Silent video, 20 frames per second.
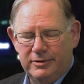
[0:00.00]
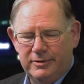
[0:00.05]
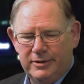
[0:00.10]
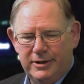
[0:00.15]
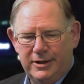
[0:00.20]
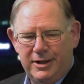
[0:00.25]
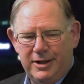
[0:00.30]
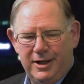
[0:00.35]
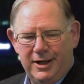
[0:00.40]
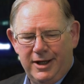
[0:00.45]
Yeah.
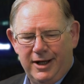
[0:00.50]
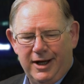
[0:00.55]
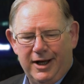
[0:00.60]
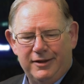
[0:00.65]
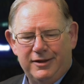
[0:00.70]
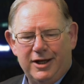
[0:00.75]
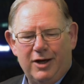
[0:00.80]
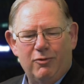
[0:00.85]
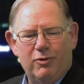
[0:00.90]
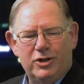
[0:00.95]

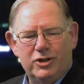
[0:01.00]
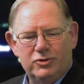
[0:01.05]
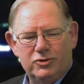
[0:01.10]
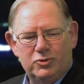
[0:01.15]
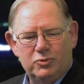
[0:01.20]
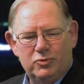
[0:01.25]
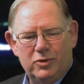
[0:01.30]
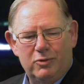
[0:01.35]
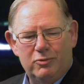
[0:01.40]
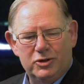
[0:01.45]
I thought
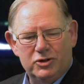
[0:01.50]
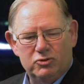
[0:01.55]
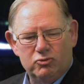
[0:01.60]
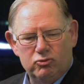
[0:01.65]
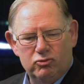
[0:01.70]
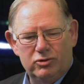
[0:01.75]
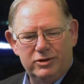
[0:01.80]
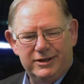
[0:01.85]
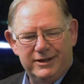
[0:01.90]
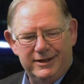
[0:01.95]
was what was
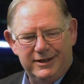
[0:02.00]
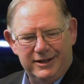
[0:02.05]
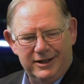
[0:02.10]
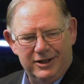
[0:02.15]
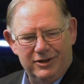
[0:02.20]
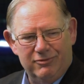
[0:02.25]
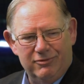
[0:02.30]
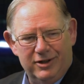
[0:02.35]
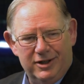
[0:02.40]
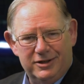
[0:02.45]
really
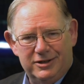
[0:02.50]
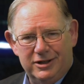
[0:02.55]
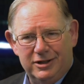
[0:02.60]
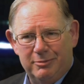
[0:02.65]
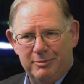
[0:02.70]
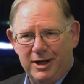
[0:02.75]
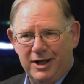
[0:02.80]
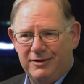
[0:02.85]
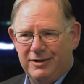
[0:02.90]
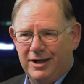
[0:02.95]

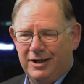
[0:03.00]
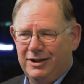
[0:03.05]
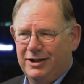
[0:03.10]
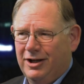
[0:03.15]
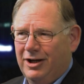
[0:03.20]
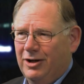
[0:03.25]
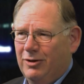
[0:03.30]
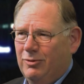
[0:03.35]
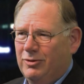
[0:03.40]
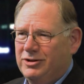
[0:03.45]
interesting about that,
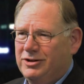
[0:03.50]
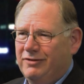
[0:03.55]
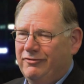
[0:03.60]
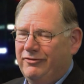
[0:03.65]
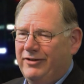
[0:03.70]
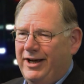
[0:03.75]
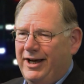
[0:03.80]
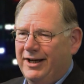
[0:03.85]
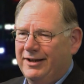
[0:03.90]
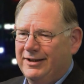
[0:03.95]
Doug, was
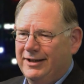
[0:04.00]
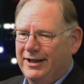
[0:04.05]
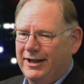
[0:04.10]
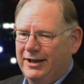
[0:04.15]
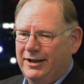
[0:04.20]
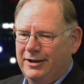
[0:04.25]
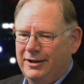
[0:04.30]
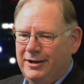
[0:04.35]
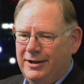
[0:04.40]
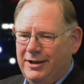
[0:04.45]
the fact
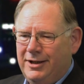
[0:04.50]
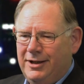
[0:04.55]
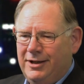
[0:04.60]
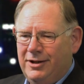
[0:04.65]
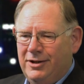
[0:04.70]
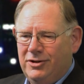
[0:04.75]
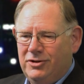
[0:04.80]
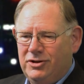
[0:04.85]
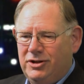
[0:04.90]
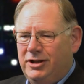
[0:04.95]
that
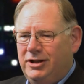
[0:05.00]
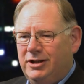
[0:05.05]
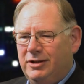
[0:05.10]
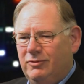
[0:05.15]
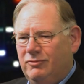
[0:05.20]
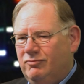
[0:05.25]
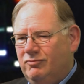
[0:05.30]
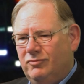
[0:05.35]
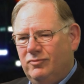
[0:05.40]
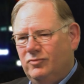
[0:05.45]
she
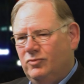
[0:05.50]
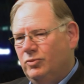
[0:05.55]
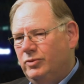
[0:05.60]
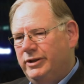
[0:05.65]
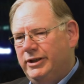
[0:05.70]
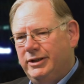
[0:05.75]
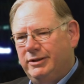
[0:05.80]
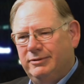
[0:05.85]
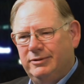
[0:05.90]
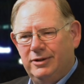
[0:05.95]
had
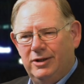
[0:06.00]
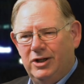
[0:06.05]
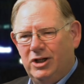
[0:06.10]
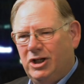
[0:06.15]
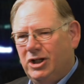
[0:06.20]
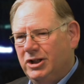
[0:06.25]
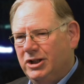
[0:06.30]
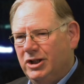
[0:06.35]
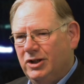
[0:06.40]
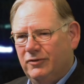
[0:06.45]
went
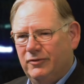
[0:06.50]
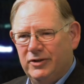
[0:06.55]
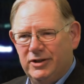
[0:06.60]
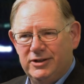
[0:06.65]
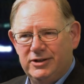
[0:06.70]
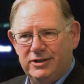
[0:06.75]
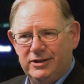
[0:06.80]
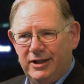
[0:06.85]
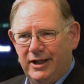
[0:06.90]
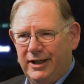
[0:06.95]
all over
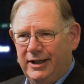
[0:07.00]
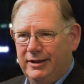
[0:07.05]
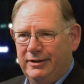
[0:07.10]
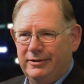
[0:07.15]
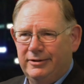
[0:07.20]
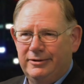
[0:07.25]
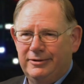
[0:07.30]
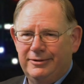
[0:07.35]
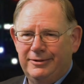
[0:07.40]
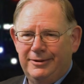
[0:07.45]
the
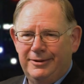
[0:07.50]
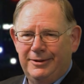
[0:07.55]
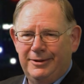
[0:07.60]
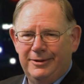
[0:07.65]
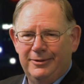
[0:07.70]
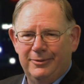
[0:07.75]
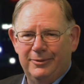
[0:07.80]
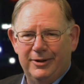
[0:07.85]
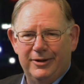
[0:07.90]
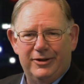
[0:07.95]
state
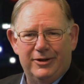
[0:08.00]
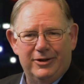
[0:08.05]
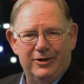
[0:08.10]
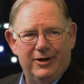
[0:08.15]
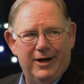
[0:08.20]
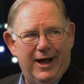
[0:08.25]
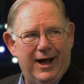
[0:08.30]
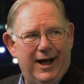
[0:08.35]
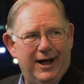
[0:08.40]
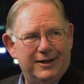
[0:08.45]
with
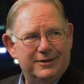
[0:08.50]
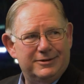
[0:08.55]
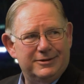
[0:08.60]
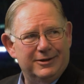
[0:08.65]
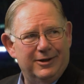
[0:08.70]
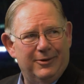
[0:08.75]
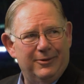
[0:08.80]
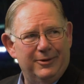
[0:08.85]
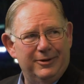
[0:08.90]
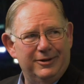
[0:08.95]
her
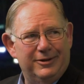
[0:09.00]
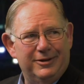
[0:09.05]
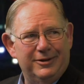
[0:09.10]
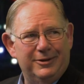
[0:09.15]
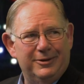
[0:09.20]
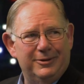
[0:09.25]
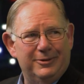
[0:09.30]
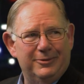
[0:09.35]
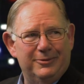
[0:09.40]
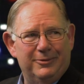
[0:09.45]
axe, going
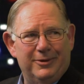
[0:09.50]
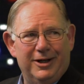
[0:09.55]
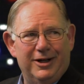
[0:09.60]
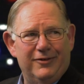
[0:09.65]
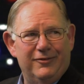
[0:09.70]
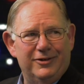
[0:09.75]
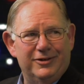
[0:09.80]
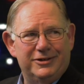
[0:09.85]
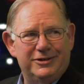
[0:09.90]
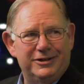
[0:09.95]
to
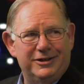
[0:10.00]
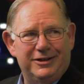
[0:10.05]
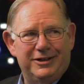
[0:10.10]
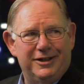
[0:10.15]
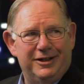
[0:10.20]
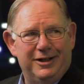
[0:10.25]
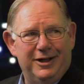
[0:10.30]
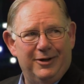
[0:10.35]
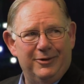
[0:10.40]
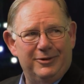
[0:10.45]
wherever she
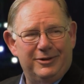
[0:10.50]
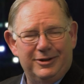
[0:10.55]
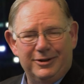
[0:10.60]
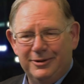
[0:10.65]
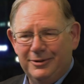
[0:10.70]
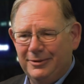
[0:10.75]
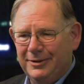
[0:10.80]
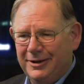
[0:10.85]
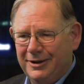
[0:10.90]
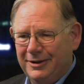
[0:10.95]
could go
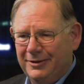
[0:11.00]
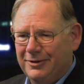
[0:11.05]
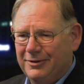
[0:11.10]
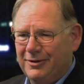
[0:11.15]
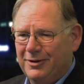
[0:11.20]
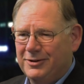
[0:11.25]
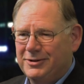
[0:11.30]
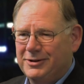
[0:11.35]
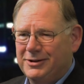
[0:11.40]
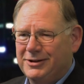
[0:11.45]
to in a
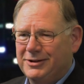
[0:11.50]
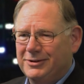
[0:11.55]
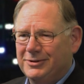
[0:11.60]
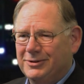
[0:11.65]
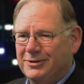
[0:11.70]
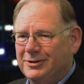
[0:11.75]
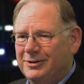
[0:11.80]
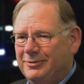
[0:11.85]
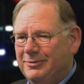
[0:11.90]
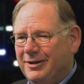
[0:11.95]
grocery
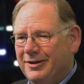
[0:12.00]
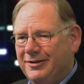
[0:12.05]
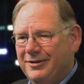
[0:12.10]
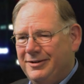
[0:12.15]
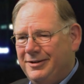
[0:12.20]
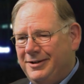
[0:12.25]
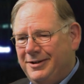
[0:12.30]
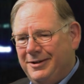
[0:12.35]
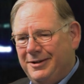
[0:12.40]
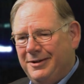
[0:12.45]
store
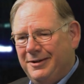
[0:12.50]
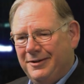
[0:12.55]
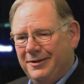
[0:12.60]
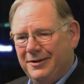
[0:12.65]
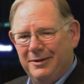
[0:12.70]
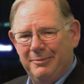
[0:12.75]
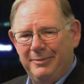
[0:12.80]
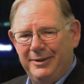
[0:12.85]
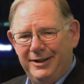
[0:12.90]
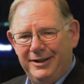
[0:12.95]
with
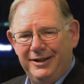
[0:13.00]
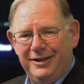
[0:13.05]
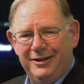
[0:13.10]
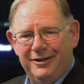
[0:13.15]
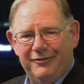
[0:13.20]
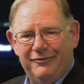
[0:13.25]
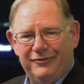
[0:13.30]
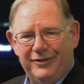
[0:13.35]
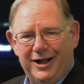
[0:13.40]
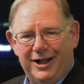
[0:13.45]
the
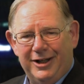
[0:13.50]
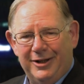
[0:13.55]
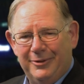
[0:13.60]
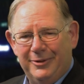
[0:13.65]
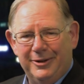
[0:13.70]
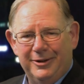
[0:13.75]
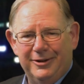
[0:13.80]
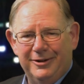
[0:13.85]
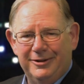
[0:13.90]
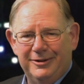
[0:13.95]
media
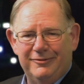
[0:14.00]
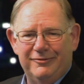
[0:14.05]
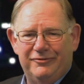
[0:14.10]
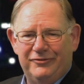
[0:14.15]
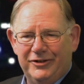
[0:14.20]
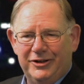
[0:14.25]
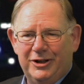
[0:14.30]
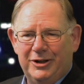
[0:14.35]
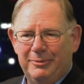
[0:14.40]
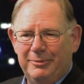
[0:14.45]
following her
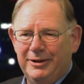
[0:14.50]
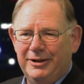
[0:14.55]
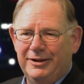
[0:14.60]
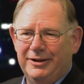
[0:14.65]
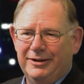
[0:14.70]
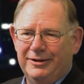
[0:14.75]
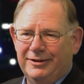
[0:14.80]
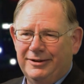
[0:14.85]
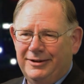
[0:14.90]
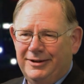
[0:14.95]
and
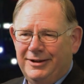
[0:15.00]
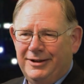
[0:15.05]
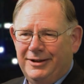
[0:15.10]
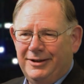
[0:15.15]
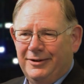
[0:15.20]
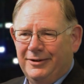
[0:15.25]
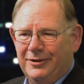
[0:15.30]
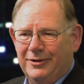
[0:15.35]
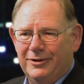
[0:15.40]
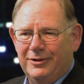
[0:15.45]
filming and
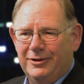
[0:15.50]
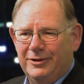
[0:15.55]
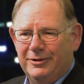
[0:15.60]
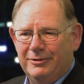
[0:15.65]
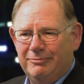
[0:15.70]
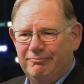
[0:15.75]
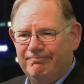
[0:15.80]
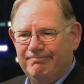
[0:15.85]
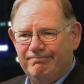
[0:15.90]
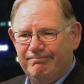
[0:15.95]

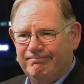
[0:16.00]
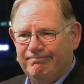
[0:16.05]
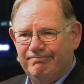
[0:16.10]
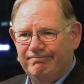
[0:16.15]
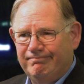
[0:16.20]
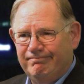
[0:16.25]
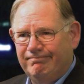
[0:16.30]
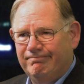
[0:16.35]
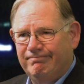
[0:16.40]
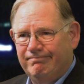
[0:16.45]
her
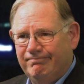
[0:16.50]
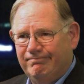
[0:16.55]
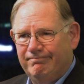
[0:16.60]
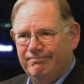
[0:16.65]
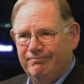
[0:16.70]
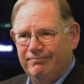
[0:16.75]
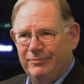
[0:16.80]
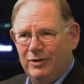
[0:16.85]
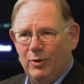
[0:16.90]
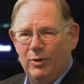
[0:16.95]

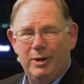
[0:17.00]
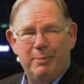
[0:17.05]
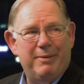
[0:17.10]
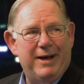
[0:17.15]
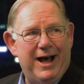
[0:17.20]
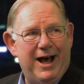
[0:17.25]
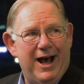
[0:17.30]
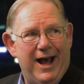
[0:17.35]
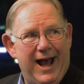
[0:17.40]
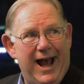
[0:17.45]
going
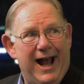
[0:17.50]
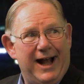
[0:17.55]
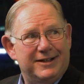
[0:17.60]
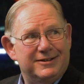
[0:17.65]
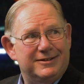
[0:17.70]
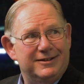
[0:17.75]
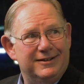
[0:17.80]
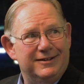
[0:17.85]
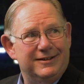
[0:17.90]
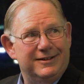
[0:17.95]
about
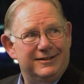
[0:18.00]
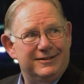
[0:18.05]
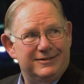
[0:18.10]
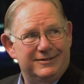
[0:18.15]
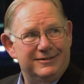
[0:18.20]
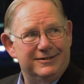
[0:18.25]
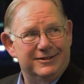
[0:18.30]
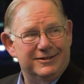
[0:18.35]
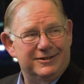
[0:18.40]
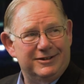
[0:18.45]
axing
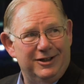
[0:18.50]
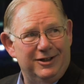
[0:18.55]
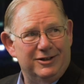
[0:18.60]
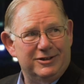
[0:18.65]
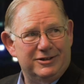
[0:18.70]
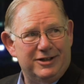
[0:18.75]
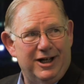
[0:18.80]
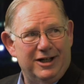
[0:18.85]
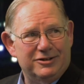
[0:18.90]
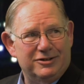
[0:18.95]
the, the
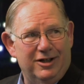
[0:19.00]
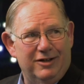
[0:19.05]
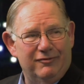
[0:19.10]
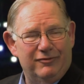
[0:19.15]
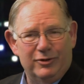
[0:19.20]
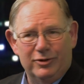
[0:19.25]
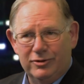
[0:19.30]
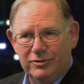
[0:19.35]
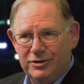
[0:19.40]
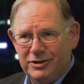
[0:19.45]
sales tax
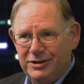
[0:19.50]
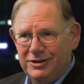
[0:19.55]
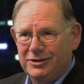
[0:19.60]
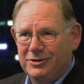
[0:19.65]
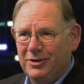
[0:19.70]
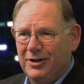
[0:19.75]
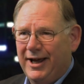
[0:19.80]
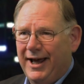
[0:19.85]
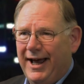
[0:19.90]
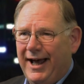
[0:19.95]
on food.
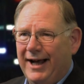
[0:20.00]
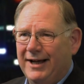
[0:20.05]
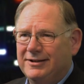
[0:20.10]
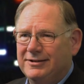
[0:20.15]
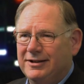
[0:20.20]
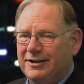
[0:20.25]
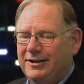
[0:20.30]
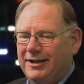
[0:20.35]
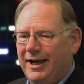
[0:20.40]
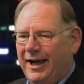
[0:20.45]
She's going to
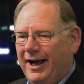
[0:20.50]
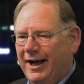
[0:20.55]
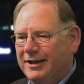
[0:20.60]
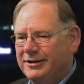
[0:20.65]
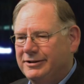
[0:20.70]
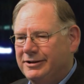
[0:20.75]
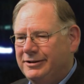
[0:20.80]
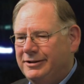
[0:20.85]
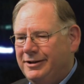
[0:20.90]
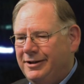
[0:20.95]
axe the
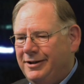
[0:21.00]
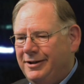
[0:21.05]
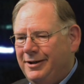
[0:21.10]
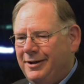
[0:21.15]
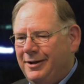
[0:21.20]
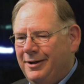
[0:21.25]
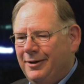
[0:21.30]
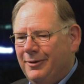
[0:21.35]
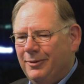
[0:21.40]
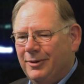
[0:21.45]
tax.
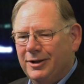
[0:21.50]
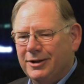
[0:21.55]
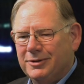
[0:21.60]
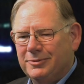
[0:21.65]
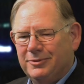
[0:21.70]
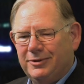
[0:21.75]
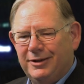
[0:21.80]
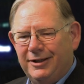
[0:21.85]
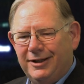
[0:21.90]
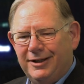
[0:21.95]
Well,
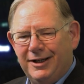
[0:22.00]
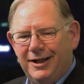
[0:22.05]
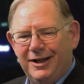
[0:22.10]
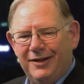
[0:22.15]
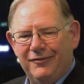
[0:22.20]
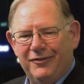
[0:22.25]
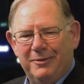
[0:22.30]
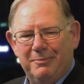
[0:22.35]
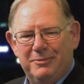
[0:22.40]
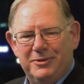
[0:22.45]
it's really
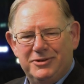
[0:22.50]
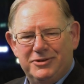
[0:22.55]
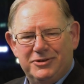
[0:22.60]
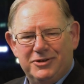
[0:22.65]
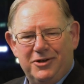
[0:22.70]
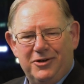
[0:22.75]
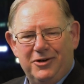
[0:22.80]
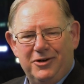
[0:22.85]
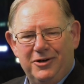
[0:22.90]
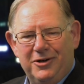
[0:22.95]
kind of a
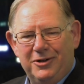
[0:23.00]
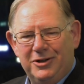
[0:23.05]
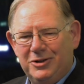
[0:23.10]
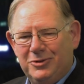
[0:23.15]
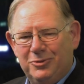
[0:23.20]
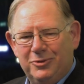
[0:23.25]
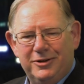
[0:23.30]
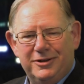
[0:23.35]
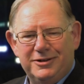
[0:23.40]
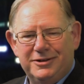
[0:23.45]
bizarre
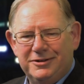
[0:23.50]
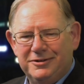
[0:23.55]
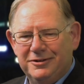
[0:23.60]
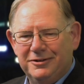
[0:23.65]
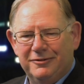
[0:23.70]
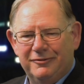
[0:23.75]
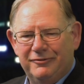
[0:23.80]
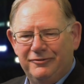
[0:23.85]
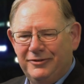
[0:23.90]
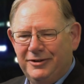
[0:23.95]

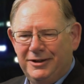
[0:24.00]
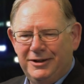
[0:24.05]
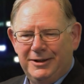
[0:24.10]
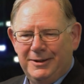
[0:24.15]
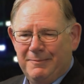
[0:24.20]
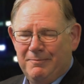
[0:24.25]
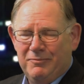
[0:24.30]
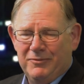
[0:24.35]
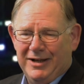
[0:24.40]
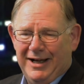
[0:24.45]
twist of
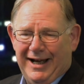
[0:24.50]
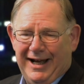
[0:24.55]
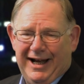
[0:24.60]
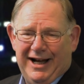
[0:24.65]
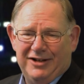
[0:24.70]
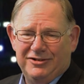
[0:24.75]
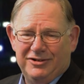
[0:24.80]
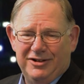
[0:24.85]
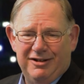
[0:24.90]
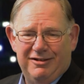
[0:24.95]
I
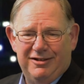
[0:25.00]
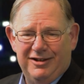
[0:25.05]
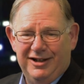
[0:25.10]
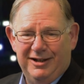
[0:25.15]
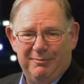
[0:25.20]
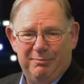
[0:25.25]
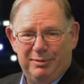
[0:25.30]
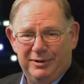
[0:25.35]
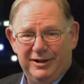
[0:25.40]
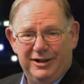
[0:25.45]
actually
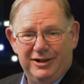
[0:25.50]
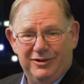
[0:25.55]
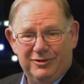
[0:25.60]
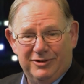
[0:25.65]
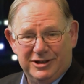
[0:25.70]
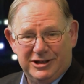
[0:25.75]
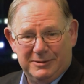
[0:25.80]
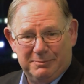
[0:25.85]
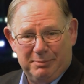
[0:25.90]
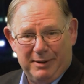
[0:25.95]
think,
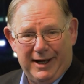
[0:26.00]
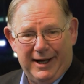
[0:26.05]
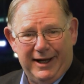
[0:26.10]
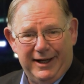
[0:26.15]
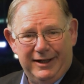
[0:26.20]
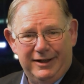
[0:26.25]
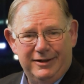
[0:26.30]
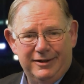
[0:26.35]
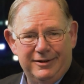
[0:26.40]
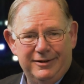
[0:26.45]
political
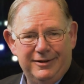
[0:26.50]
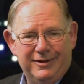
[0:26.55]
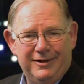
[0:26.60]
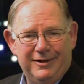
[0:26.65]
spite,